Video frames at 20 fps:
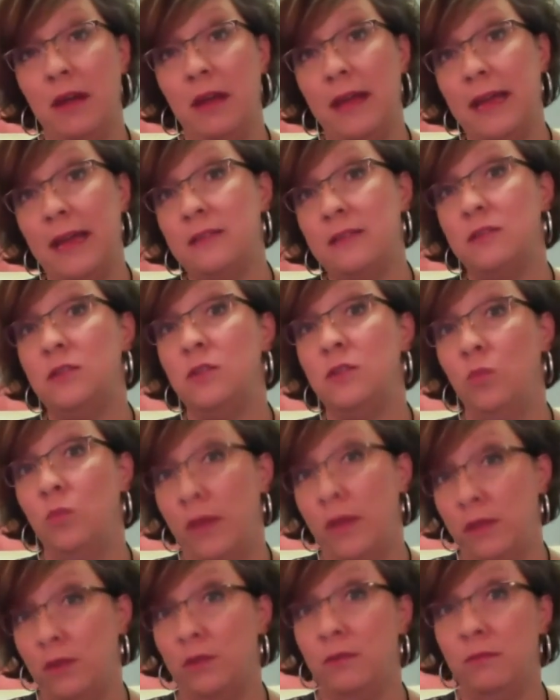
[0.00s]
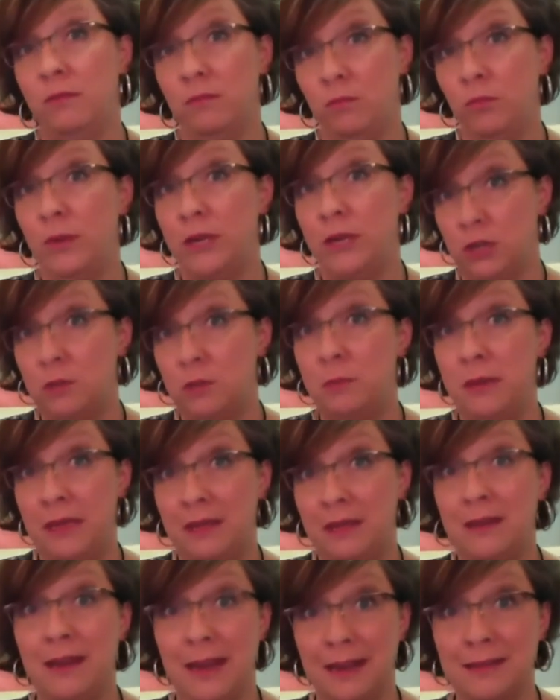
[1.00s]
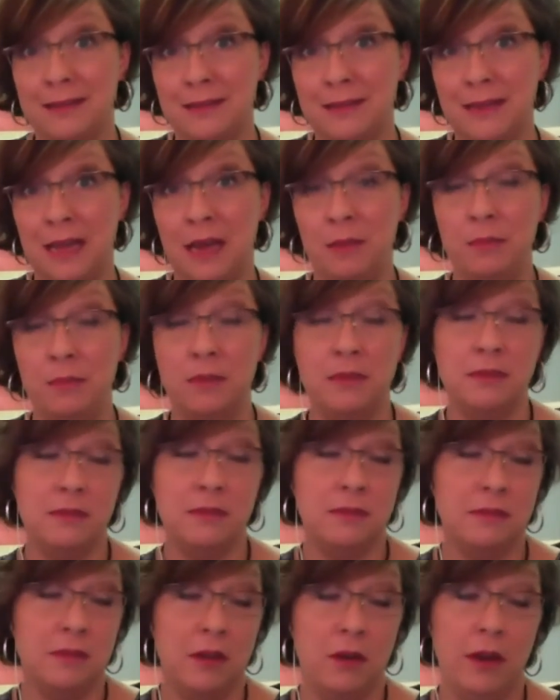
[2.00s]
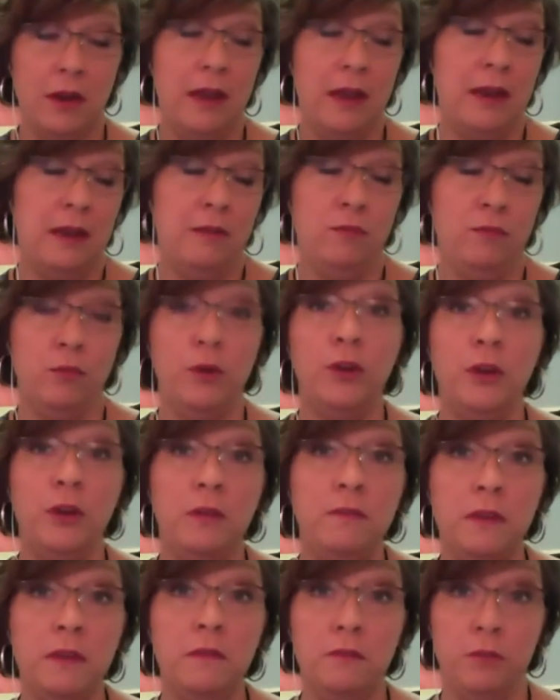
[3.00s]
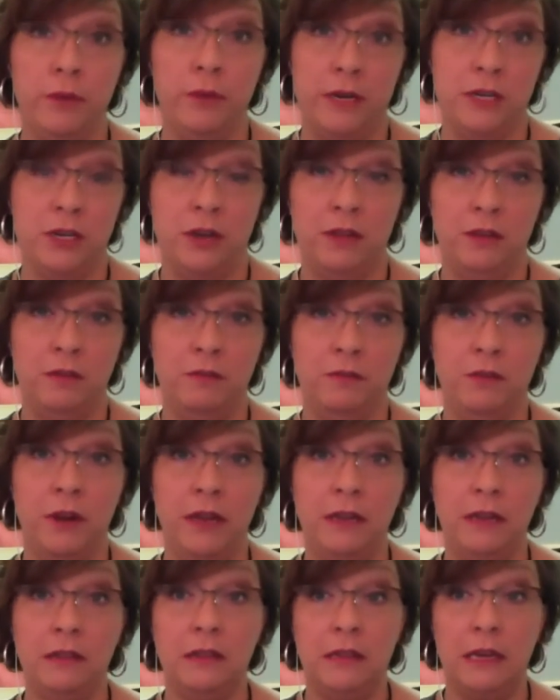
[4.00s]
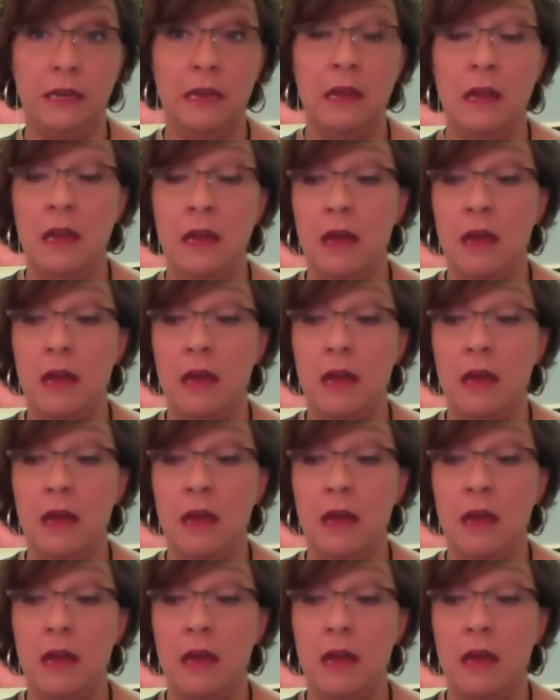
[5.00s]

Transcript: as to whether we should be the next step, and if we're a good fit for each other, frankly.